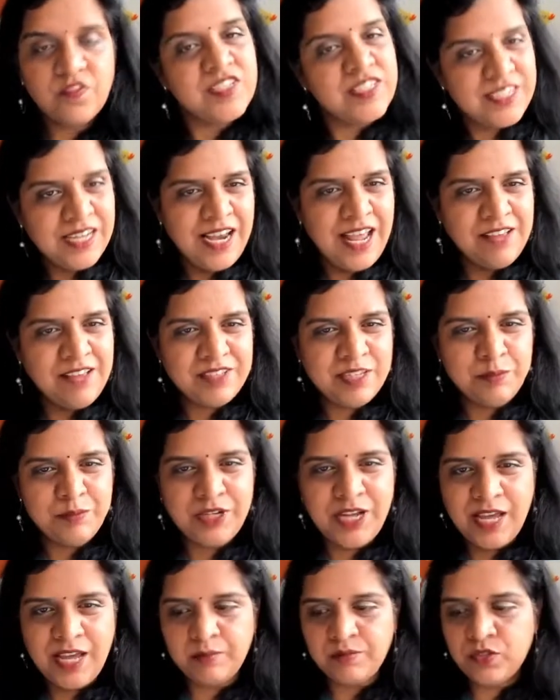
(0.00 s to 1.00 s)
we still have
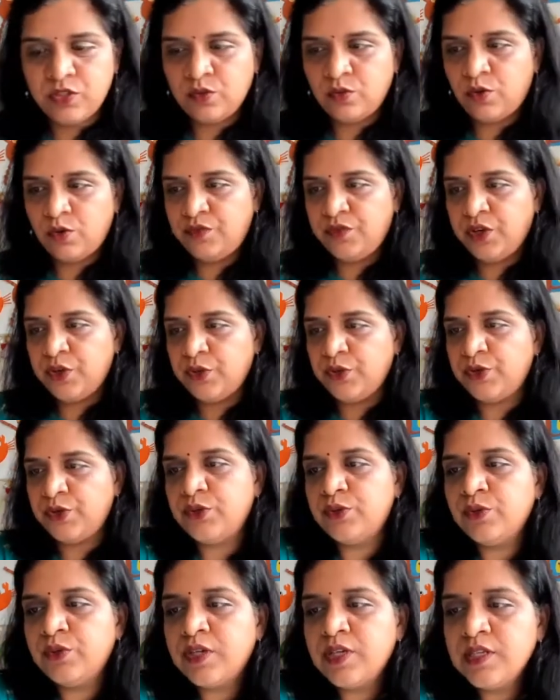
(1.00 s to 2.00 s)
some time, so what we're going
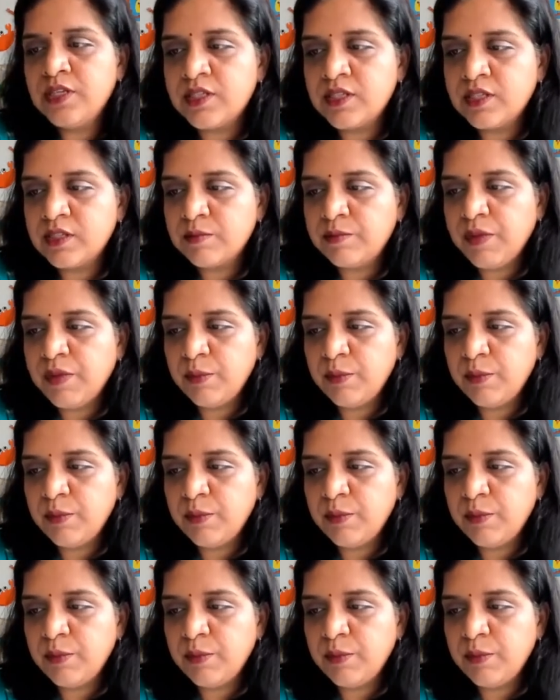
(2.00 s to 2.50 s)
to do is,